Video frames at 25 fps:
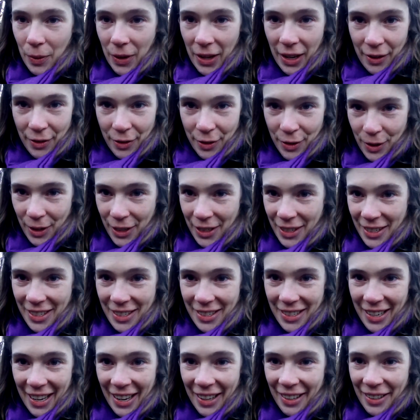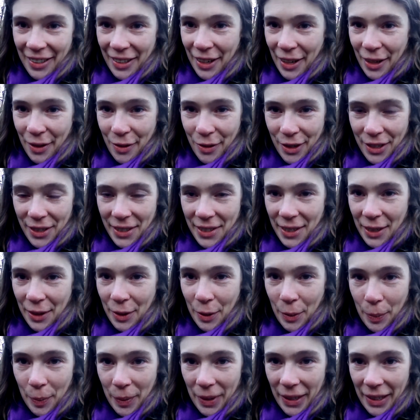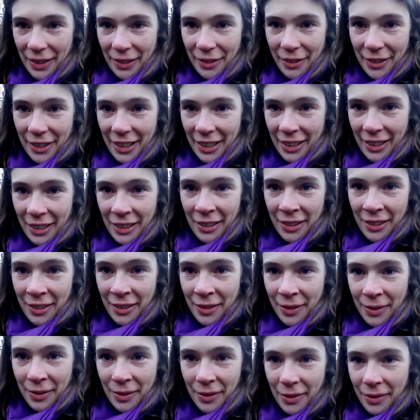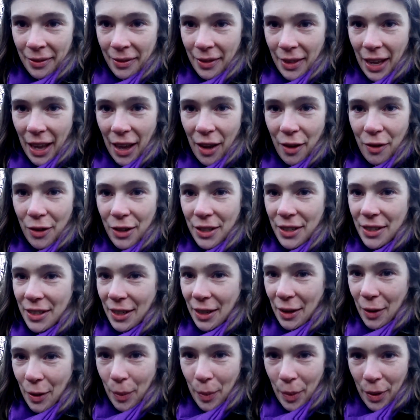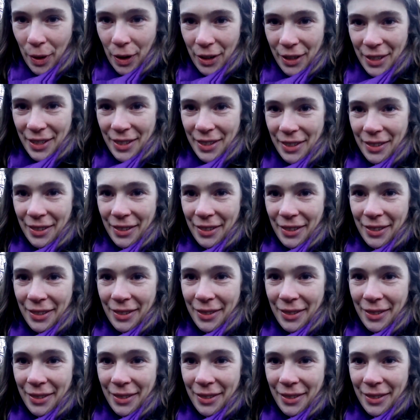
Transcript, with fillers: we have to understand every single bit of it, every single person.